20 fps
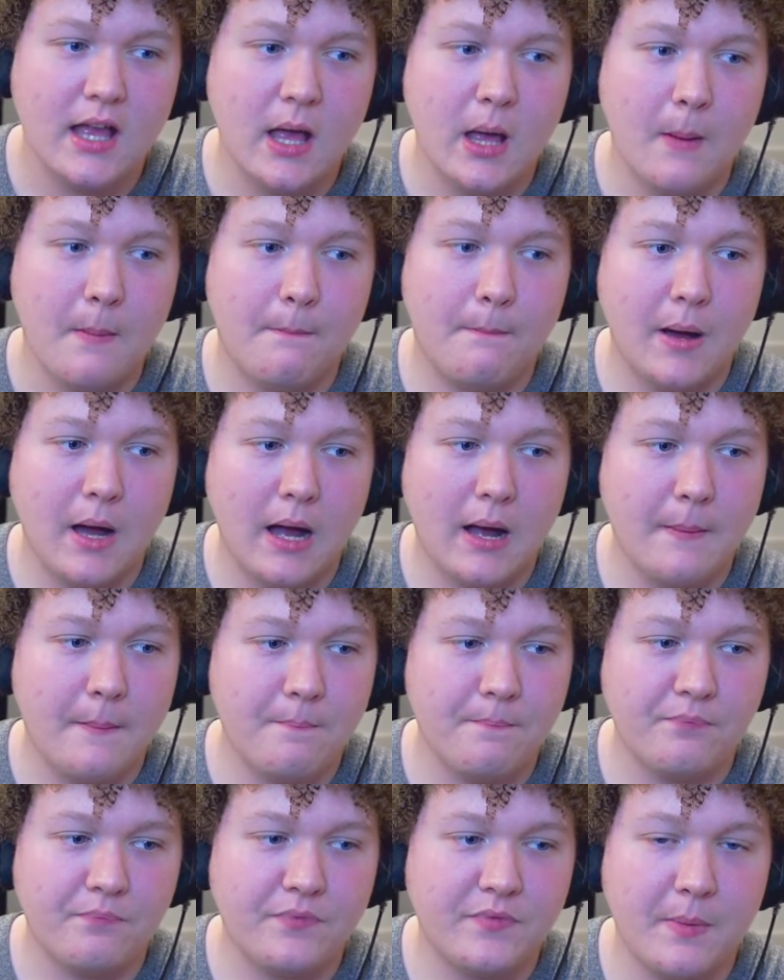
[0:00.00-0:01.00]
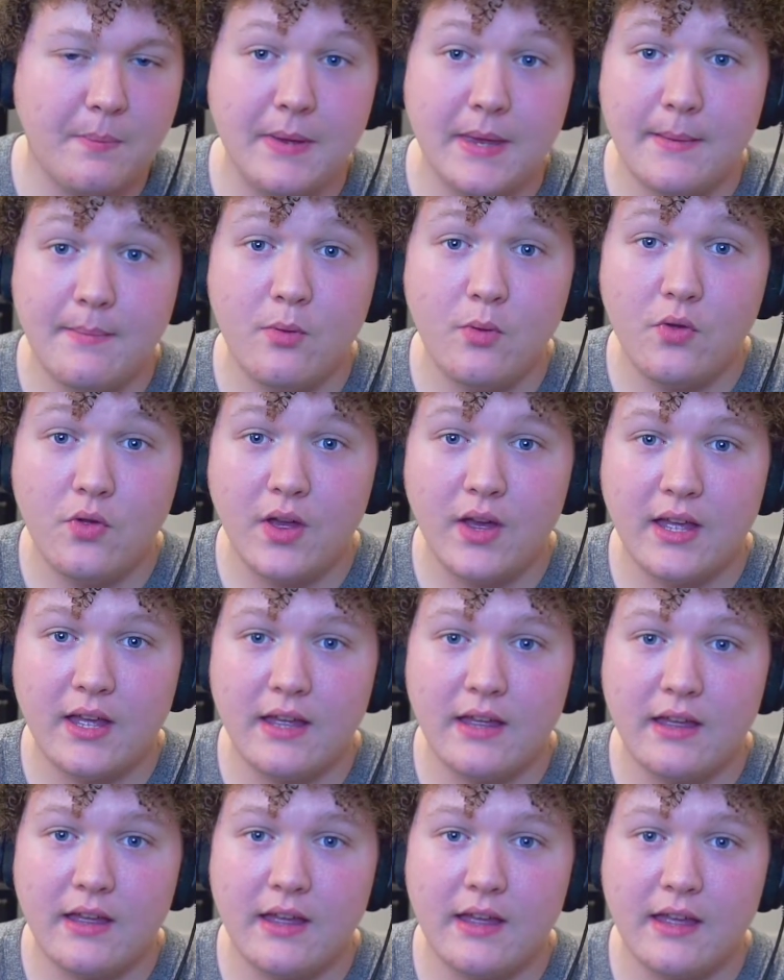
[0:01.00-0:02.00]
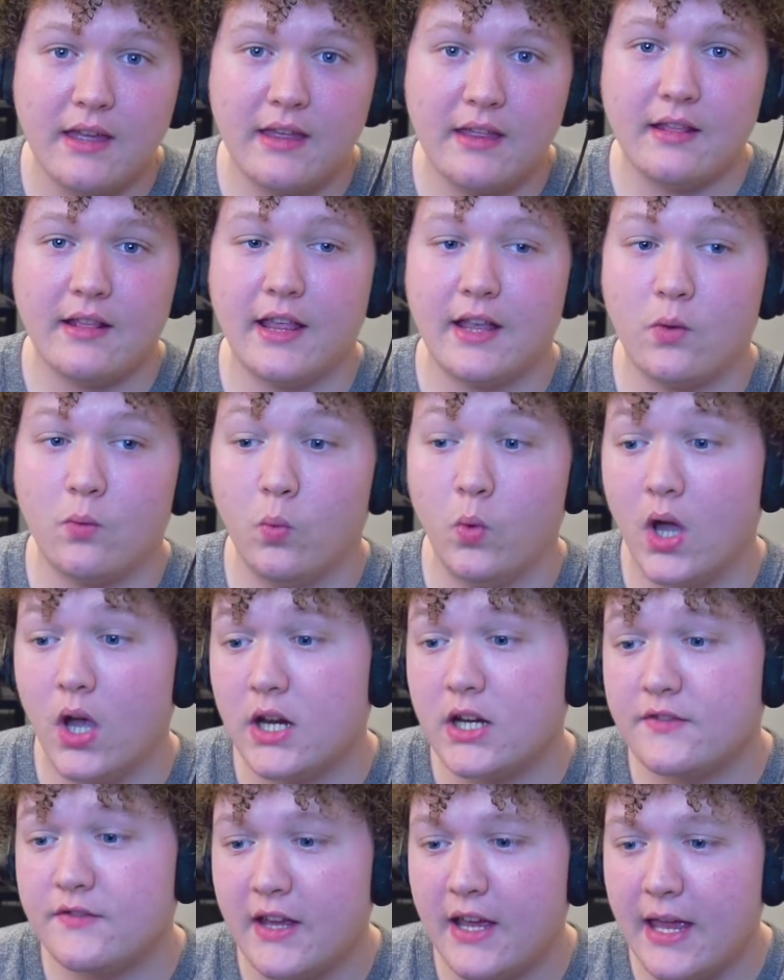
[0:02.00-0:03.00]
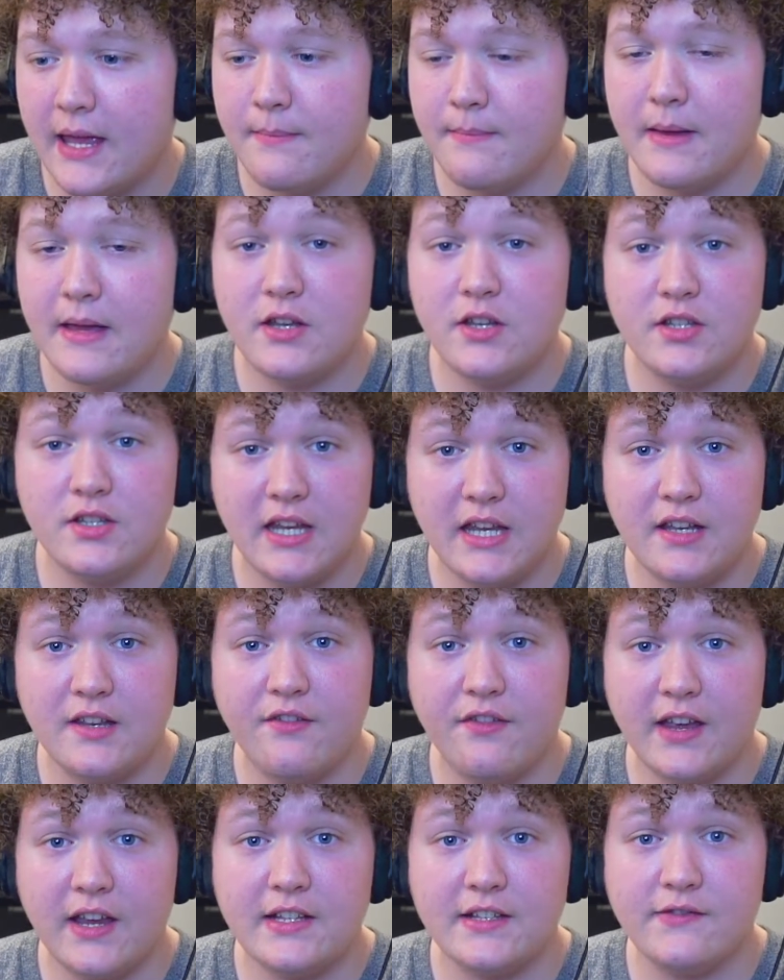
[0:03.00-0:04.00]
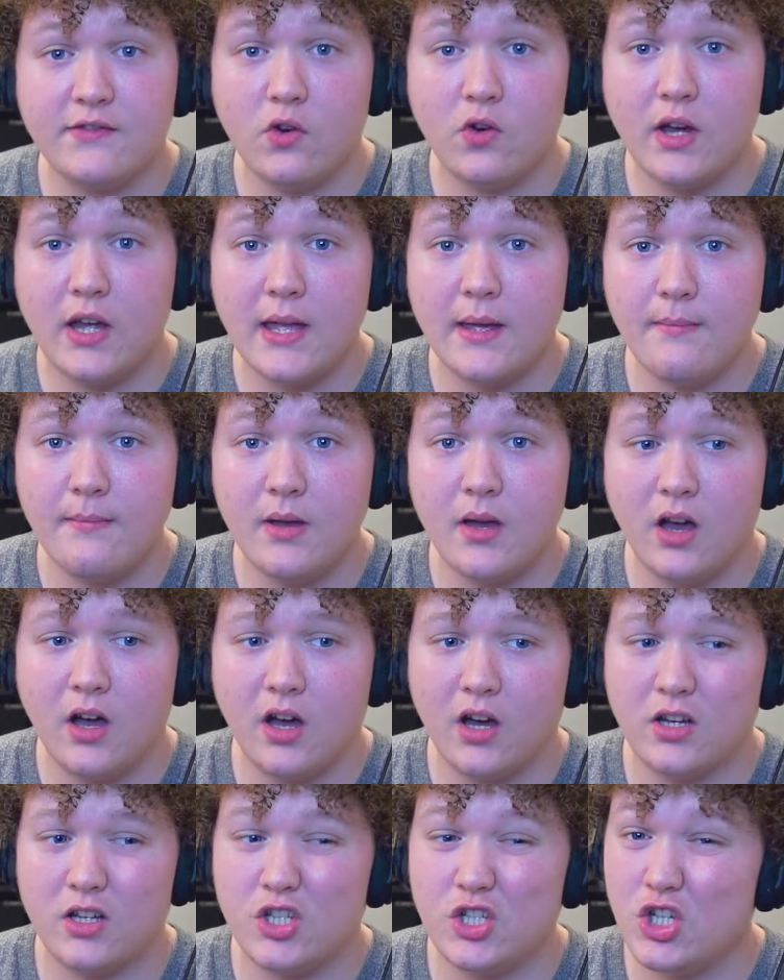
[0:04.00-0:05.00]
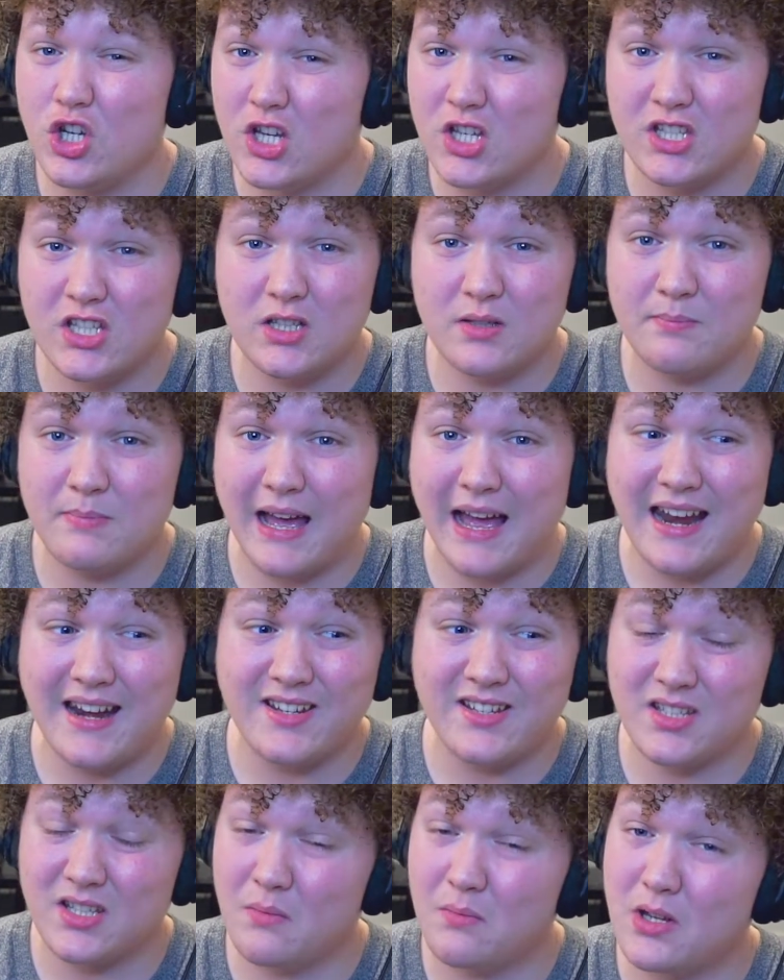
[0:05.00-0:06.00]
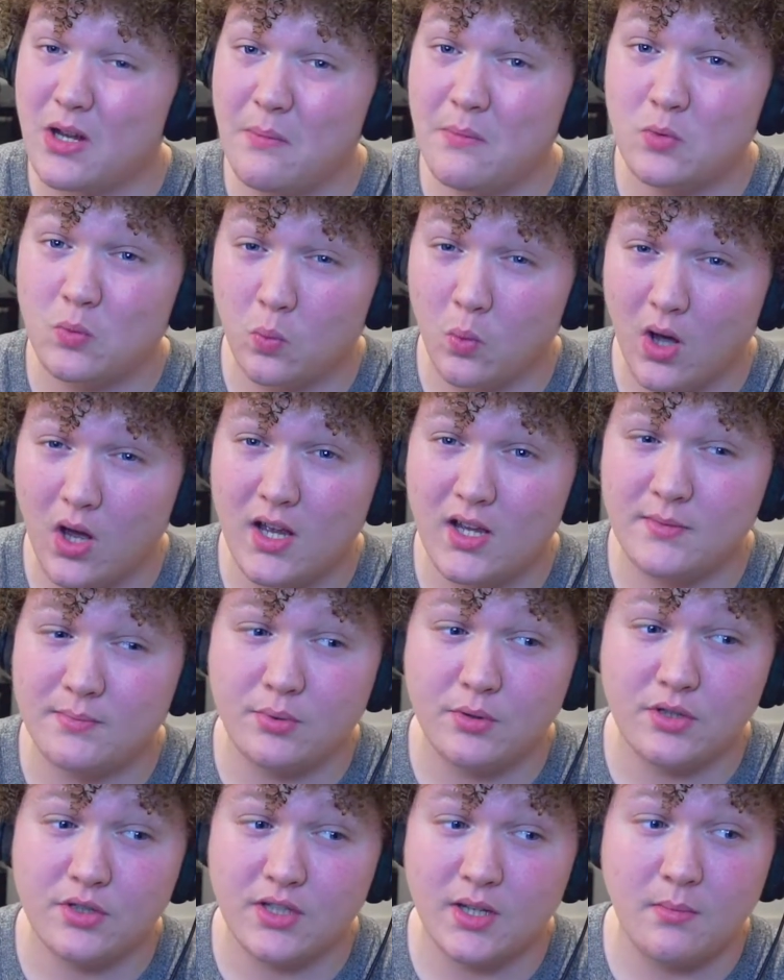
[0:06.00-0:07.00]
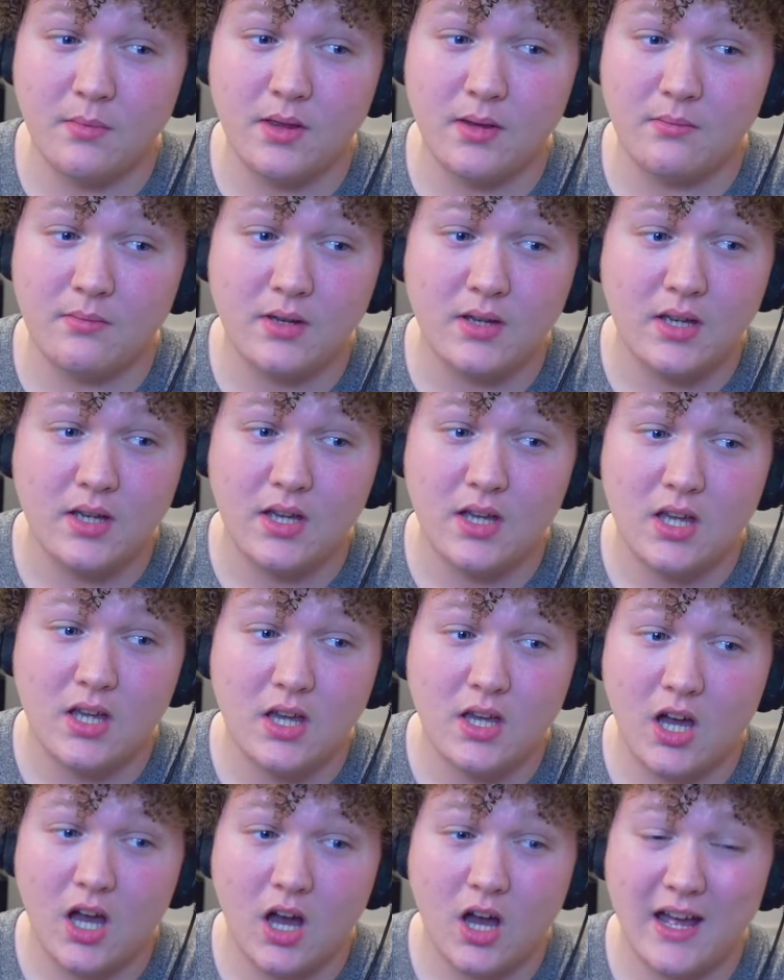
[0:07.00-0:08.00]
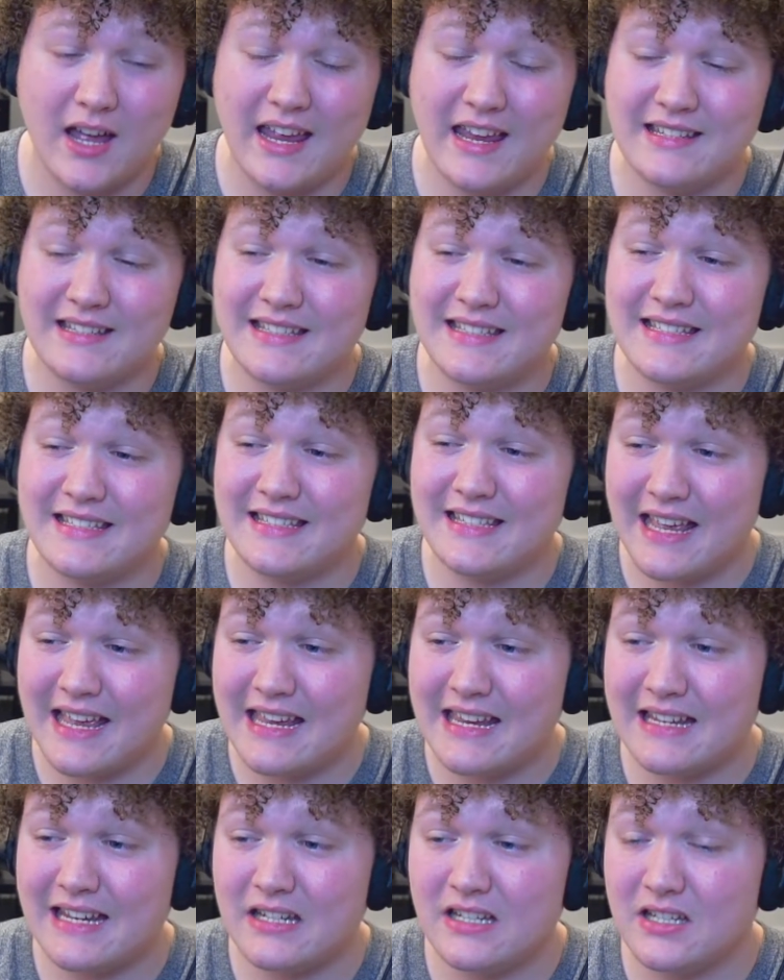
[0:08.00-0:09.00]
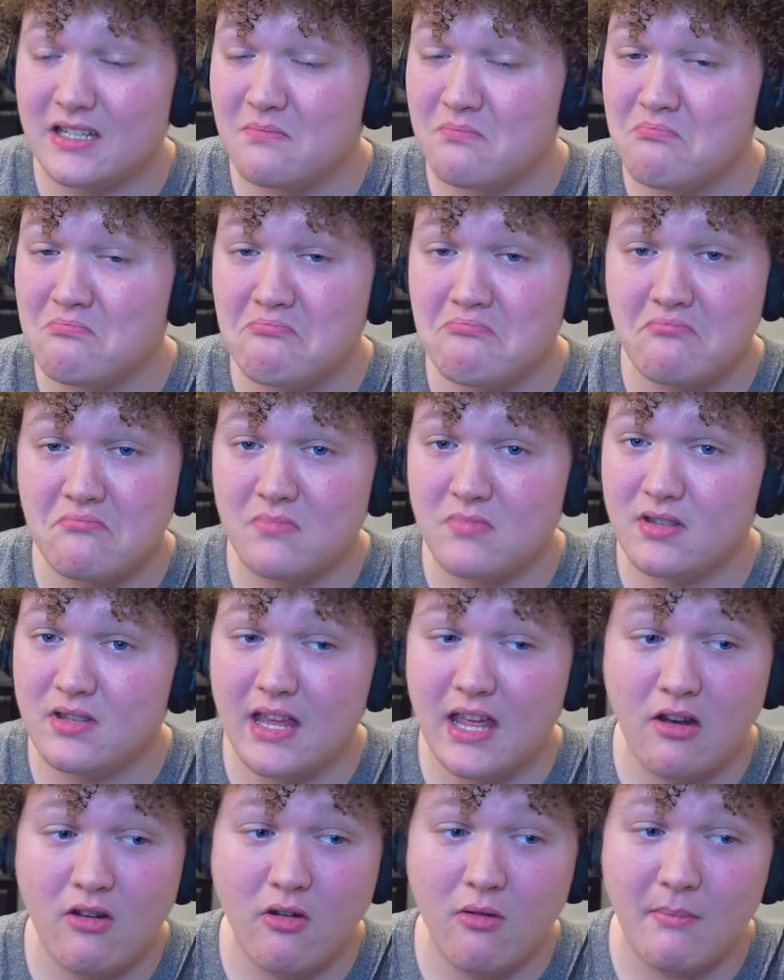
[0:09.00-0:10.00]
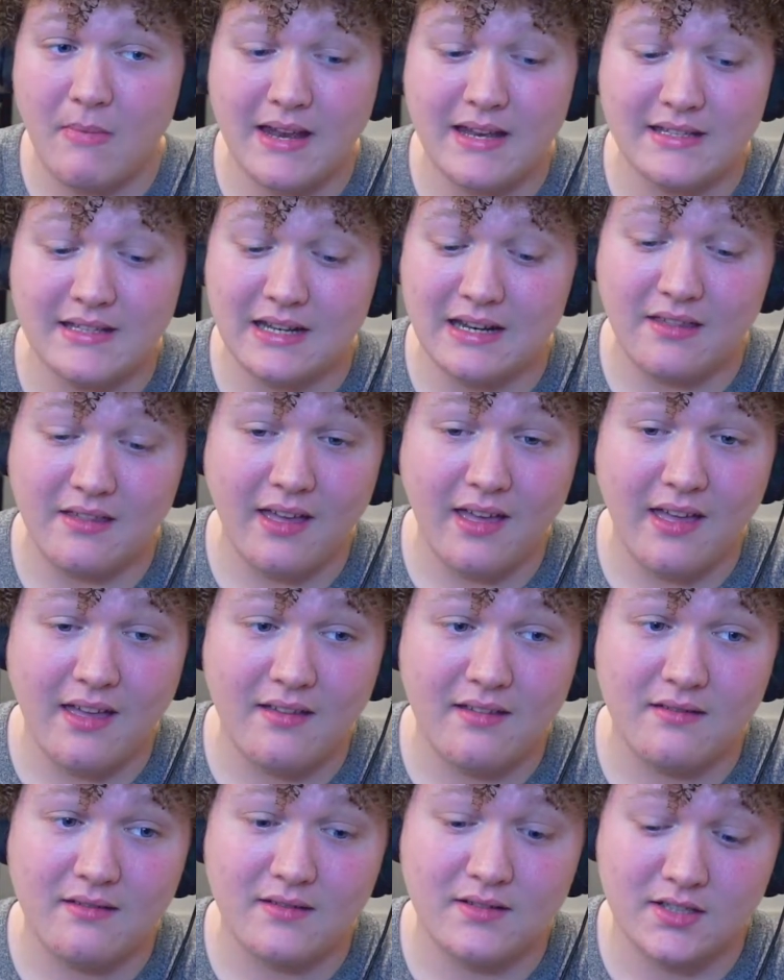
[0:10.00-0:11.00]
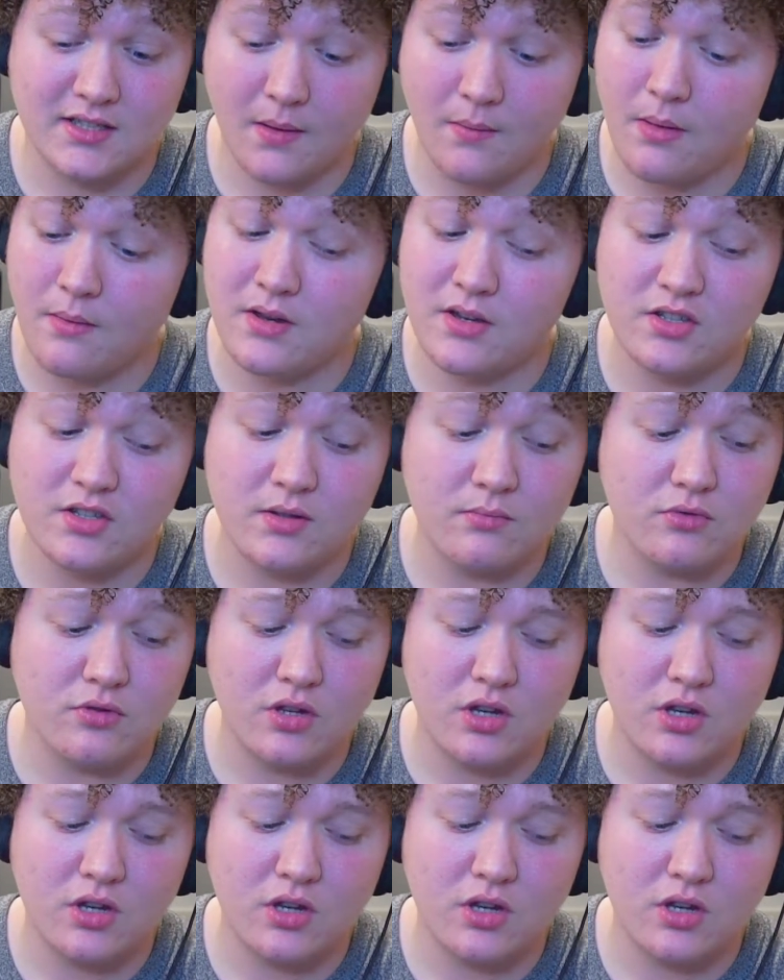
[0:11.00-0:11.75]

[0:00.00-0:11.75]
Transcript: But the people that like worked for him and did things for him are just as bad and sometimes worse, because some of them are insane and just, they're not mentally there. Some of them did some.